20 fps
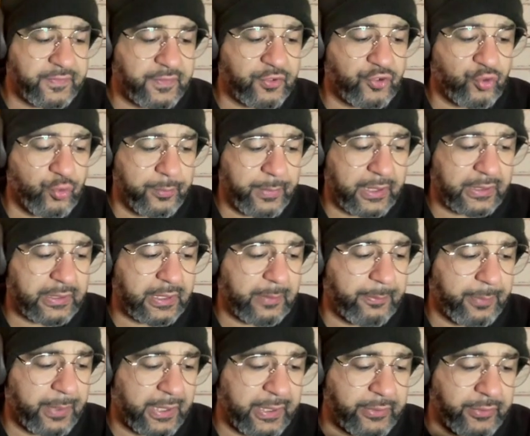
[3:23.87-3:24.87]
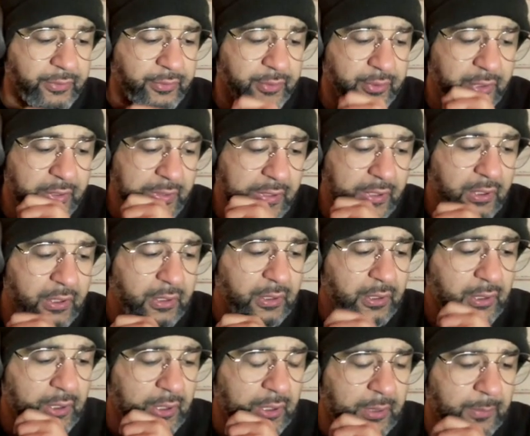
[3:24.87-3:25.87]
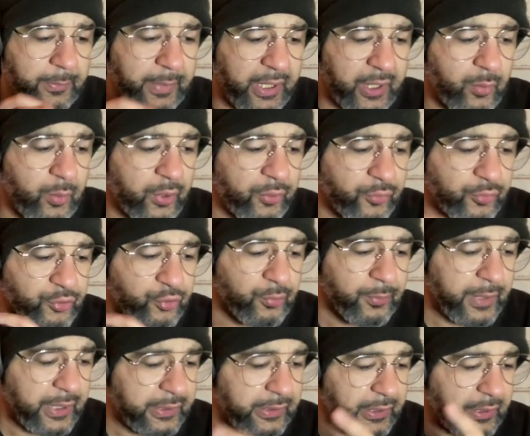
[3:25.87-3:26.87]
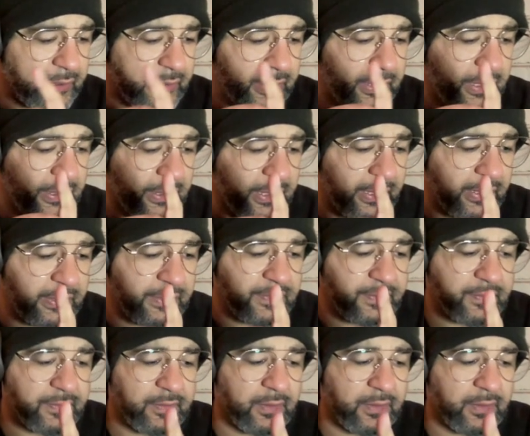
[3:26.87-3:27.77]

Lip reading: a Sumatra binder, Ecuador Sumatra, and then it's